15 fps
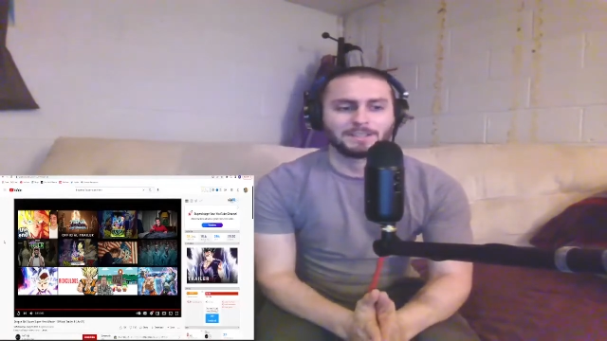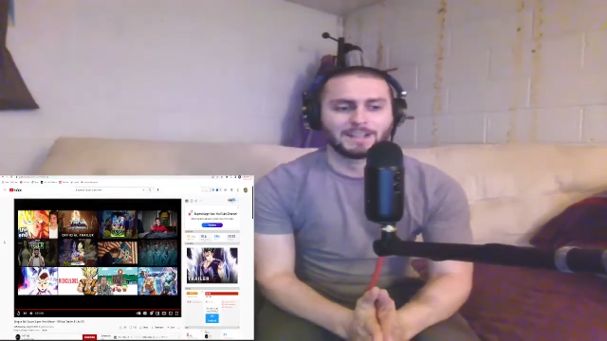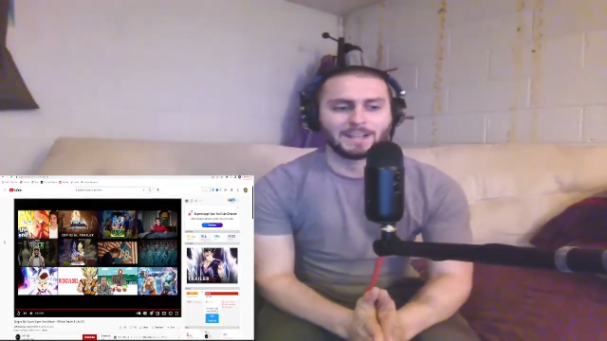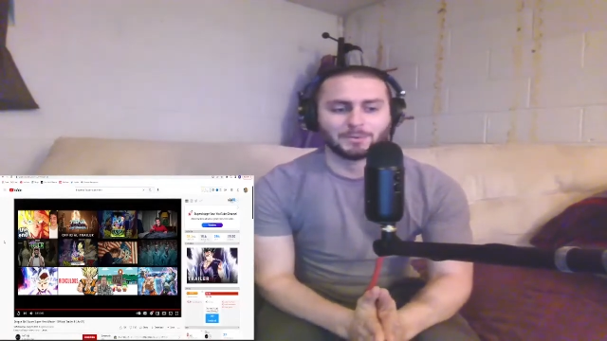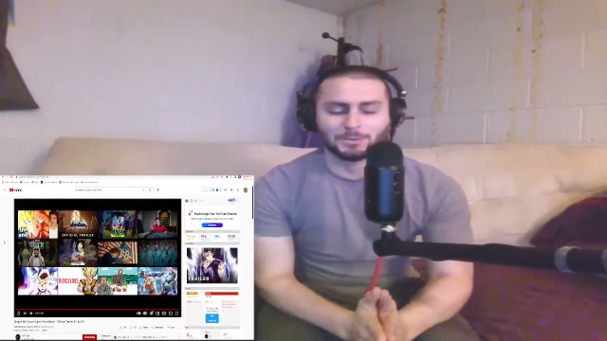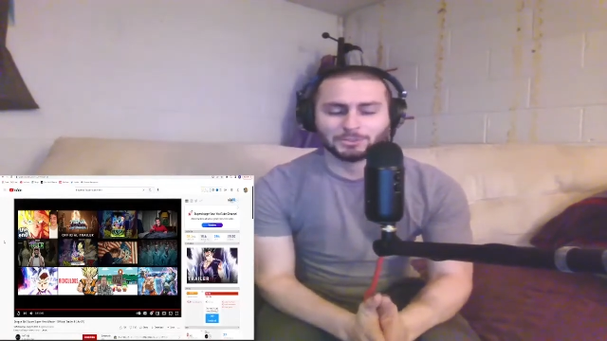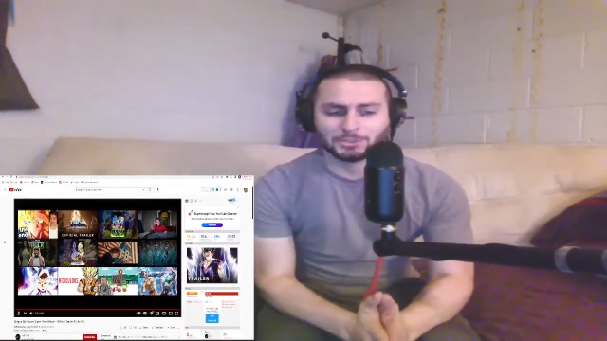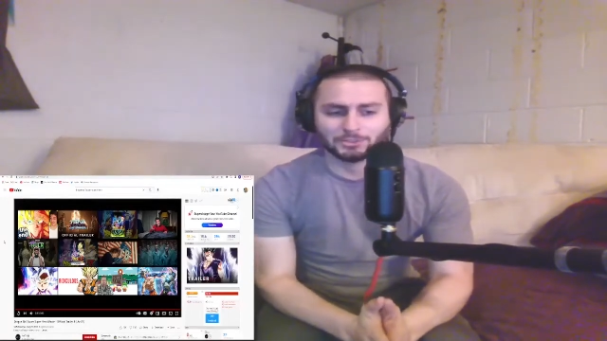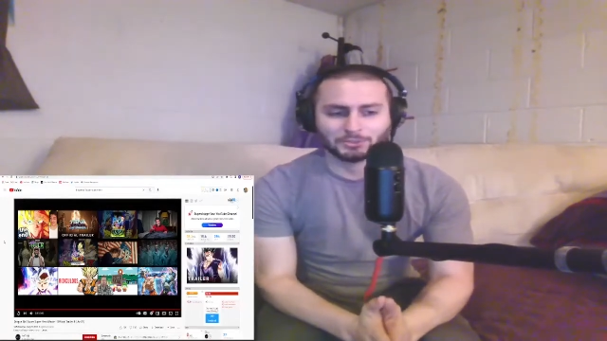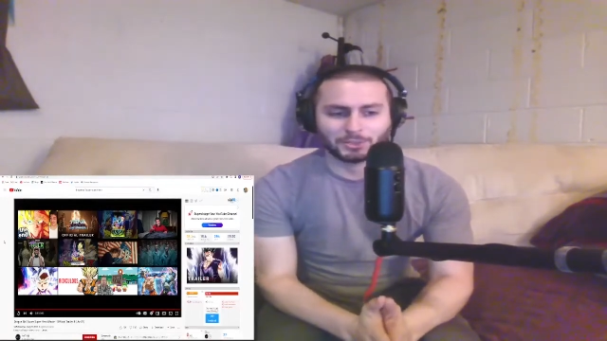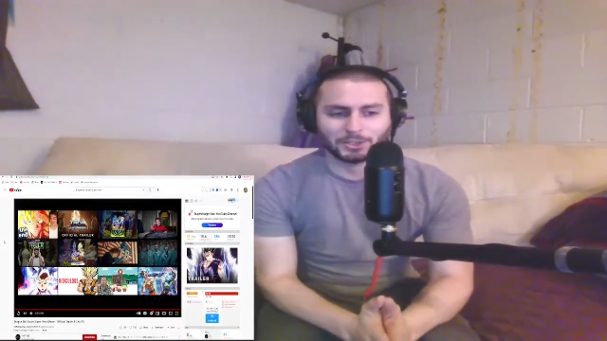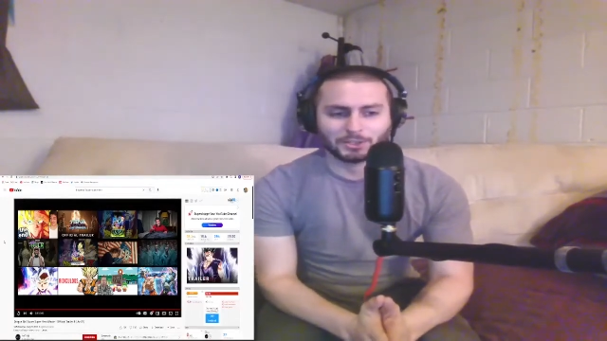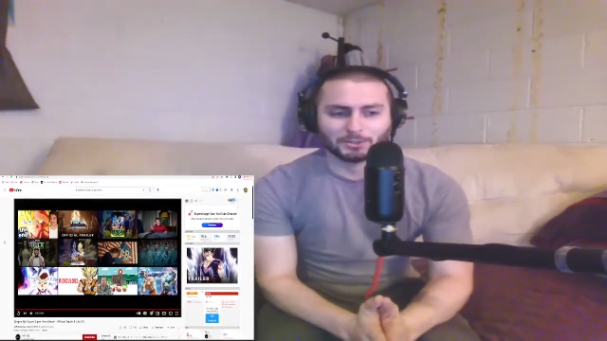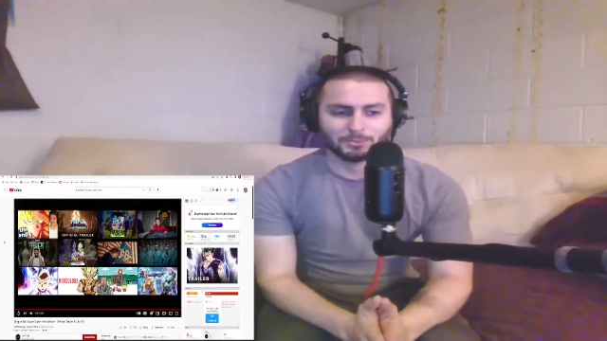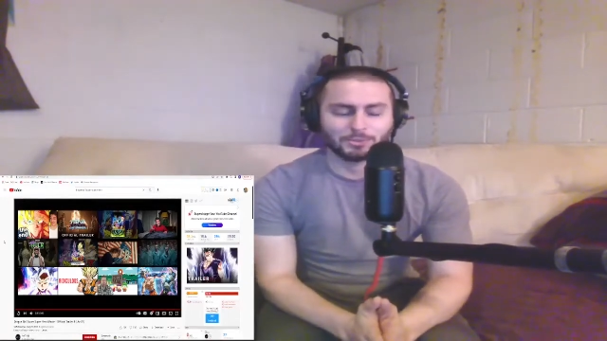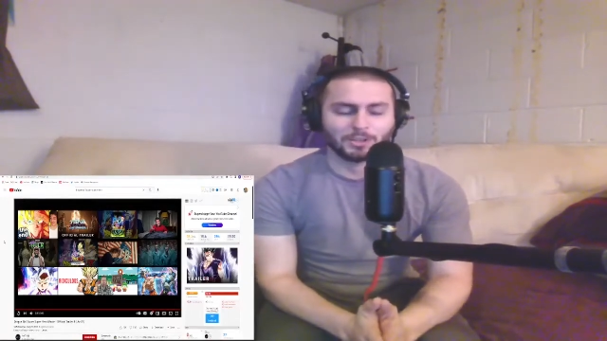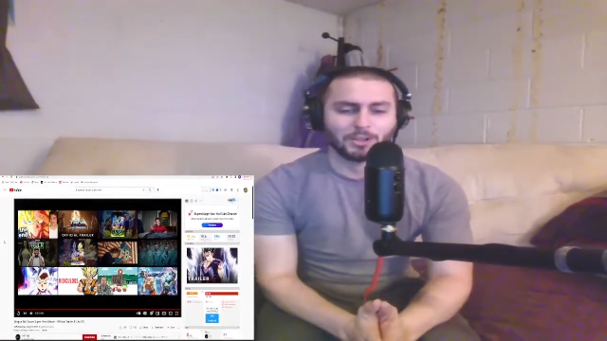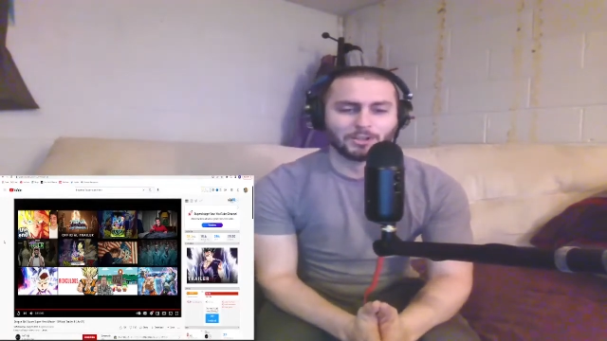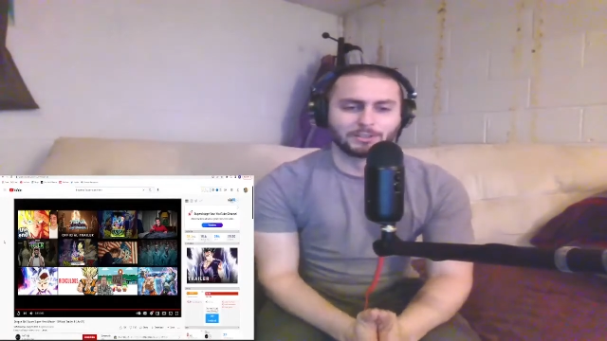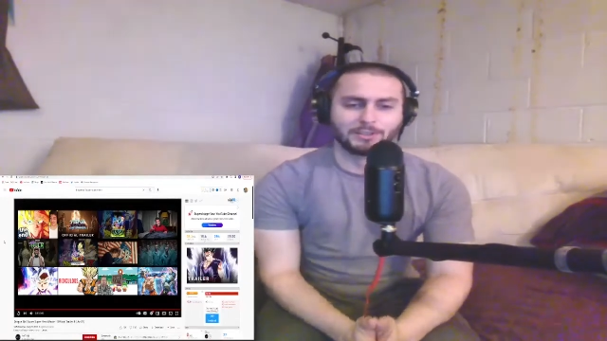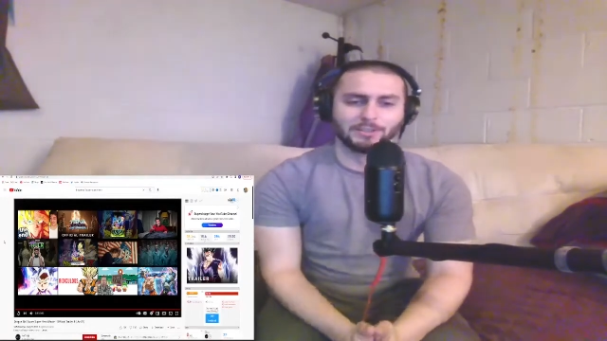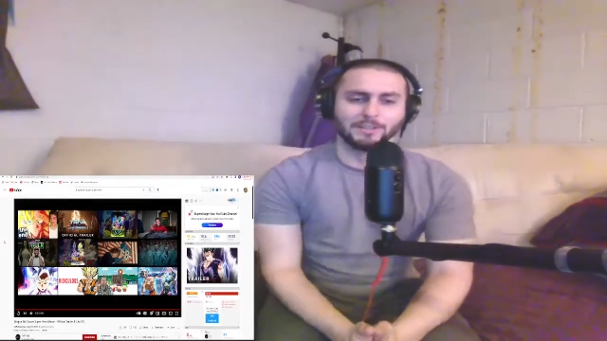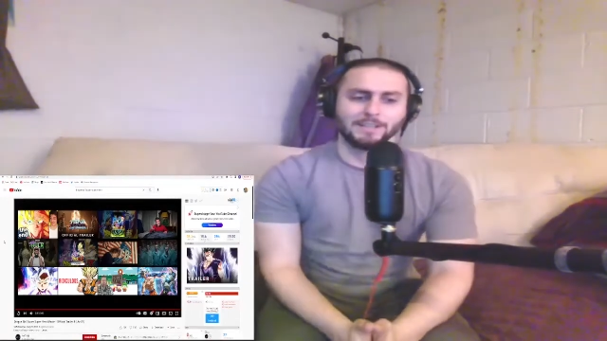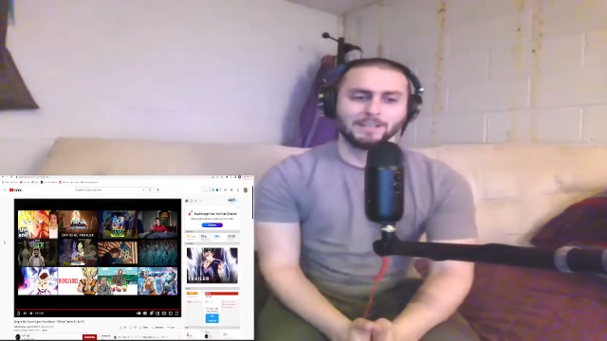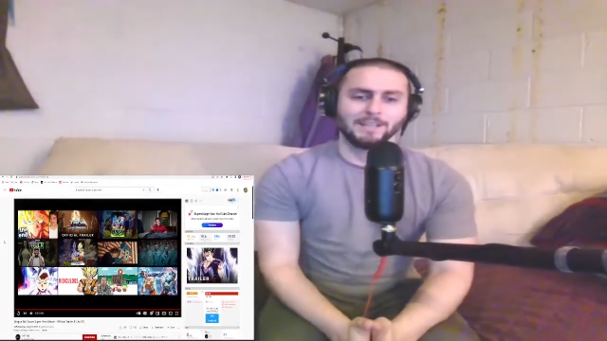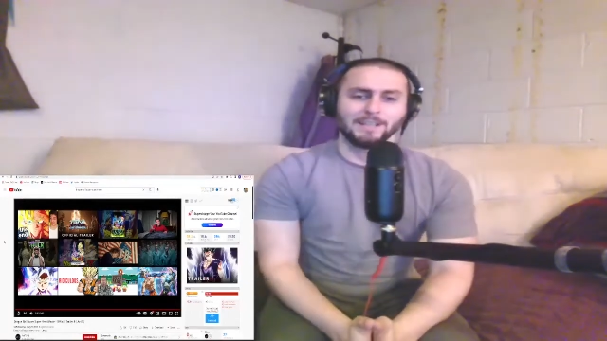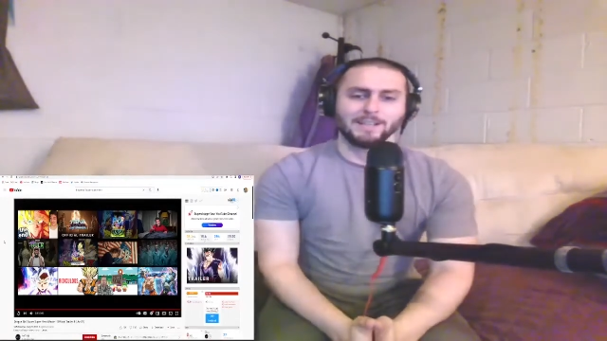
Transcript: I wish this trailer was longer.